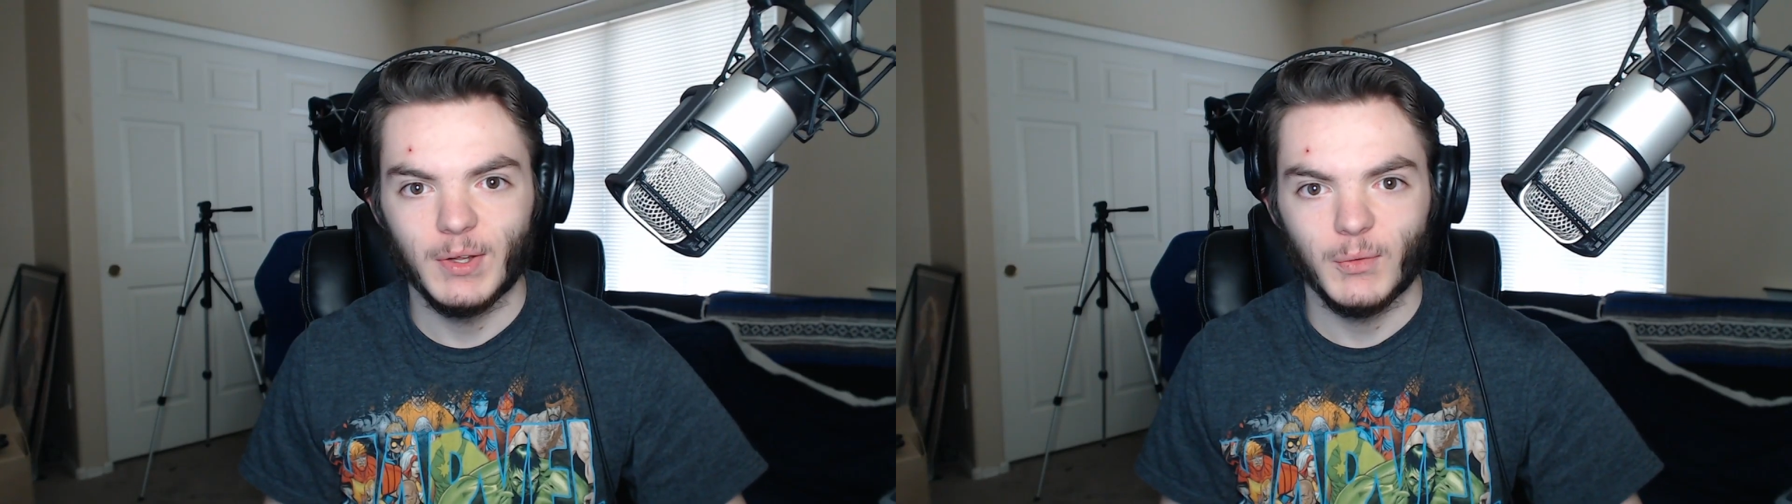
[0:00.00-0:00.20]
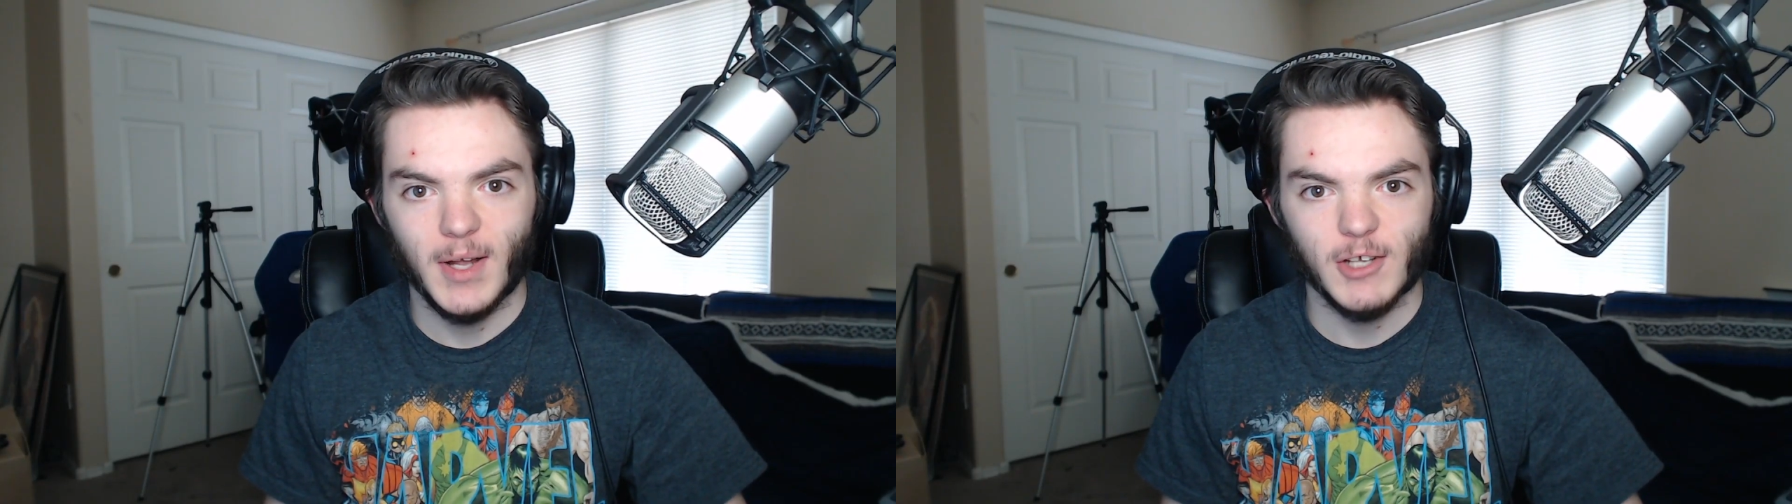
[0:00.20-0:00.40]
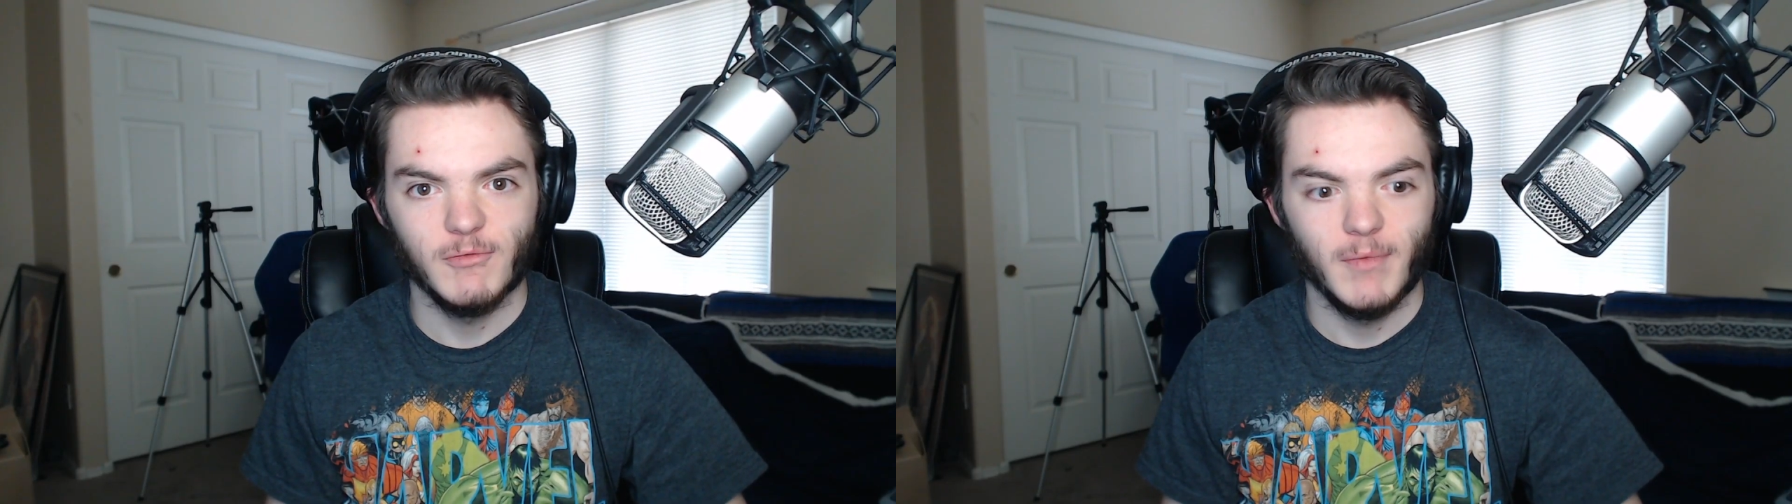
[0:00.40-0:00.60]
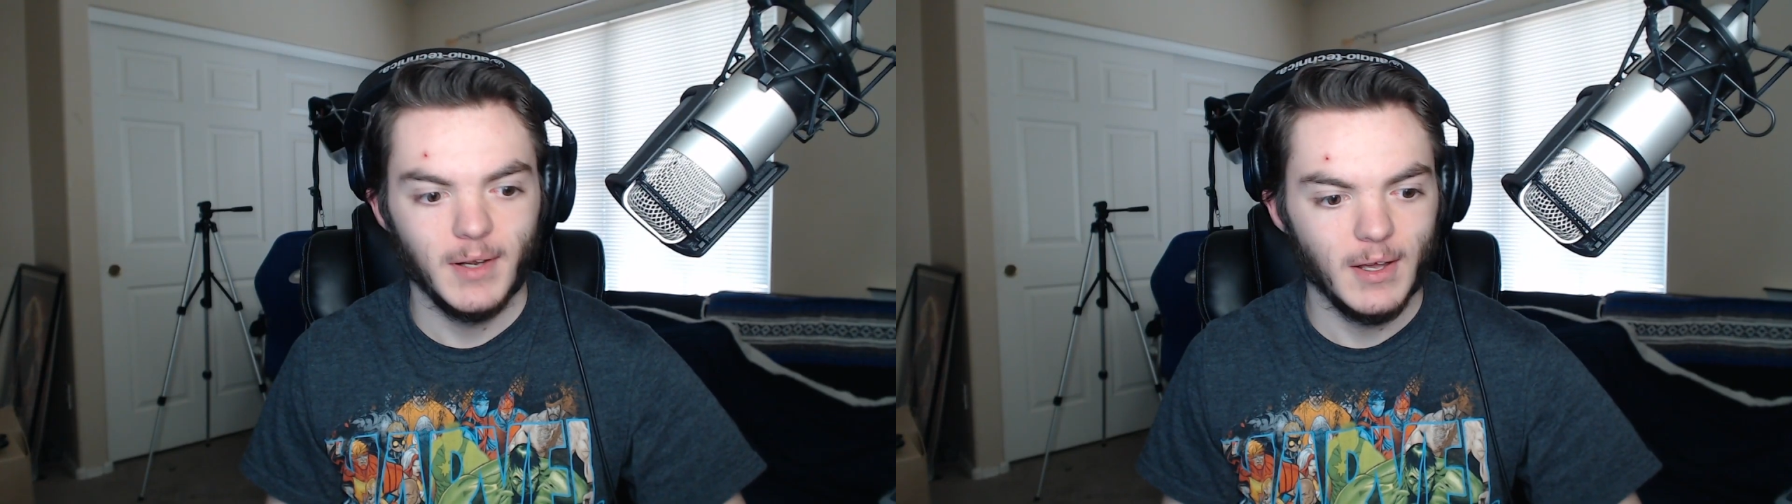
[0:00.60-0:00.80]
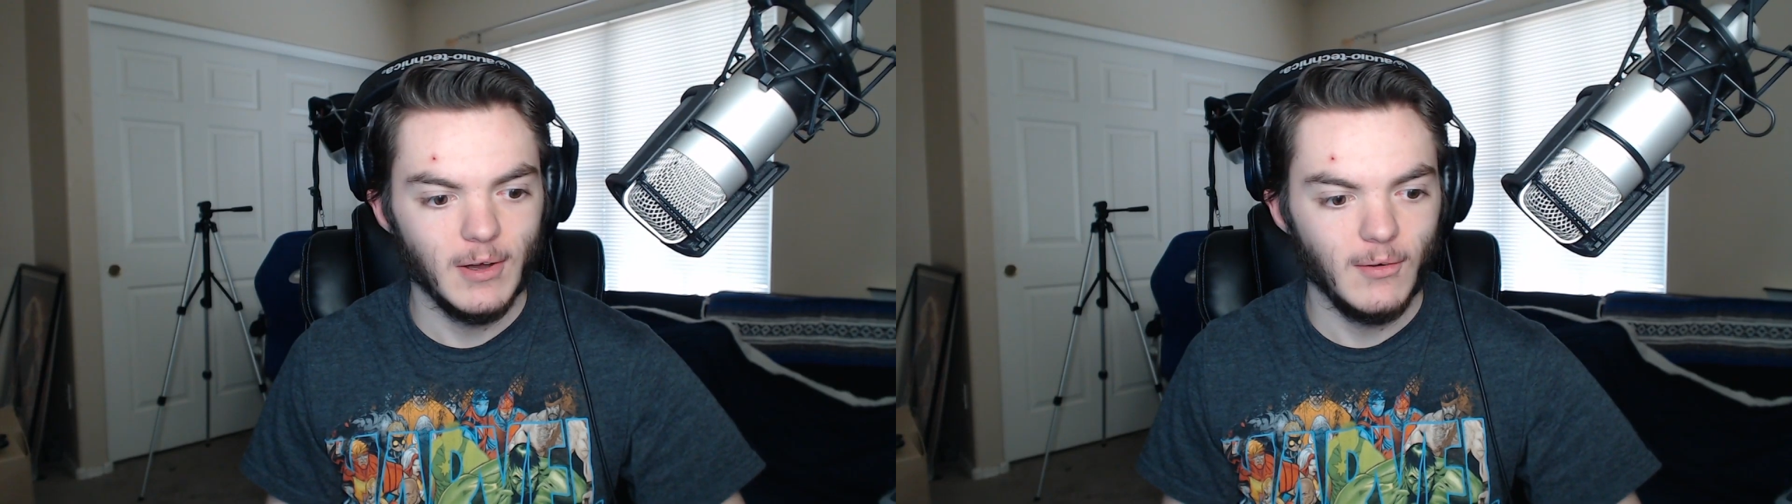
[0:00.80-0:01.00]
another reaction
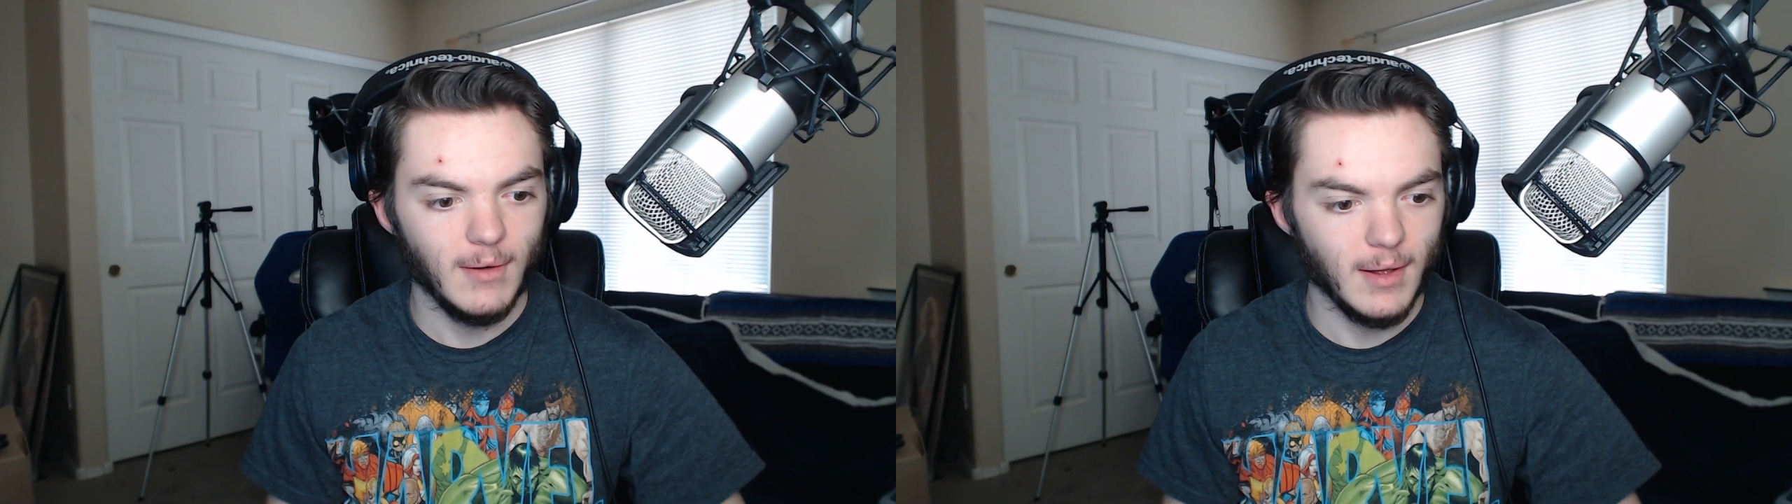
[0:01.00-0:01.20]
video.